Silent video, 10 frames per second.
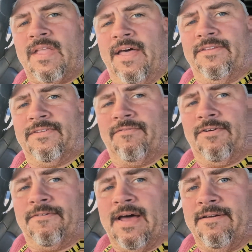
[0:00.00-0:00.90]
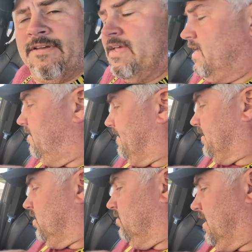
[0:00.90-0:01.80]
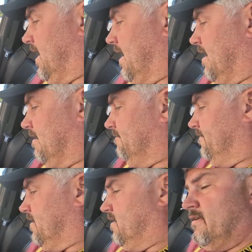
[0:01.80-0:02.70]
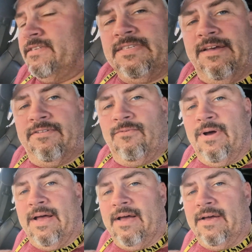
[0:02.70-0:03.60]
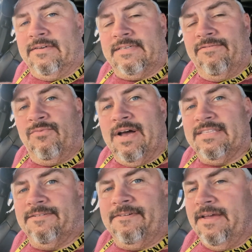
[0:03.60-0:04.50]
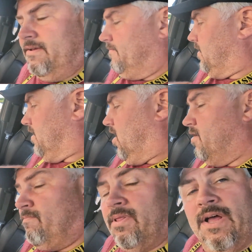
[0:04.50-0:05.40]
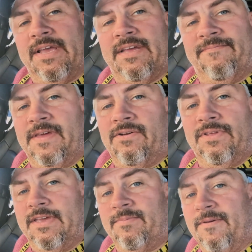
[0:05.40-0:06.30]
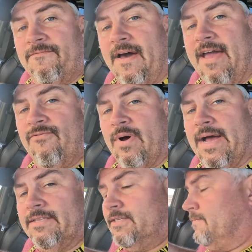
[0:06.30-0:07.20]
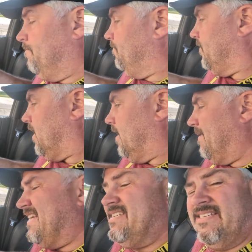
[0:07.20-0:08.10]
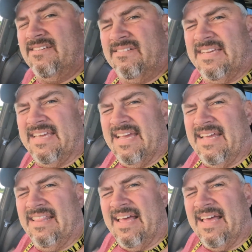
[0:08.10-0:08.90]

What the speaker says: on the 705. And if I don't have 7 watts, if I unplug it, that only gives me 5 watts. I still get